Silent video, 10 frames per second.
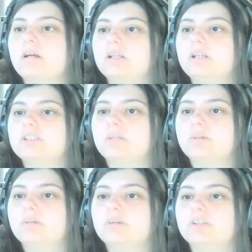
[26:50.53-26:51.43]
So we're
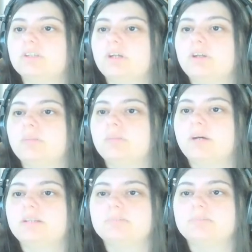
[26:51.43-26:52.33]
going to go to the
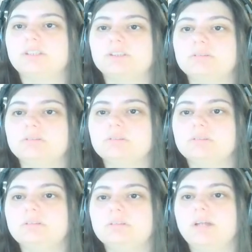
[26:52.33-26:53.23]
body mesh
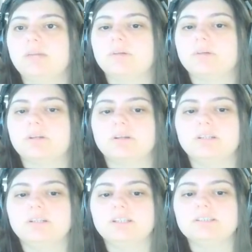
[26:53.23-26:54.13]
tool, and we're going to go to
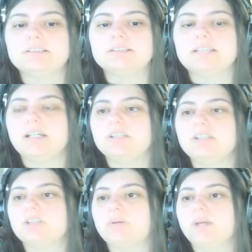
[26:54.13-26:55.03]
linking stage,
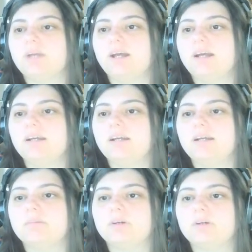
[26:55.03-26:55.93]
okay,
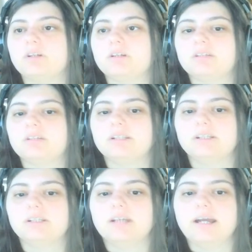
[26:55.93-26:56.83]
and we're going to
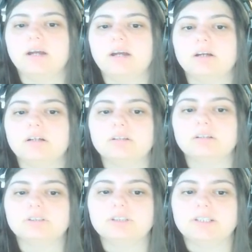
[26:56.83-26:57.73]
click our
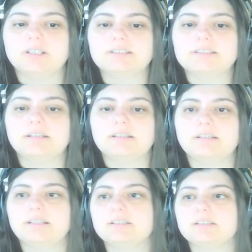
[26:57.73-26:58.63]
dress, yes.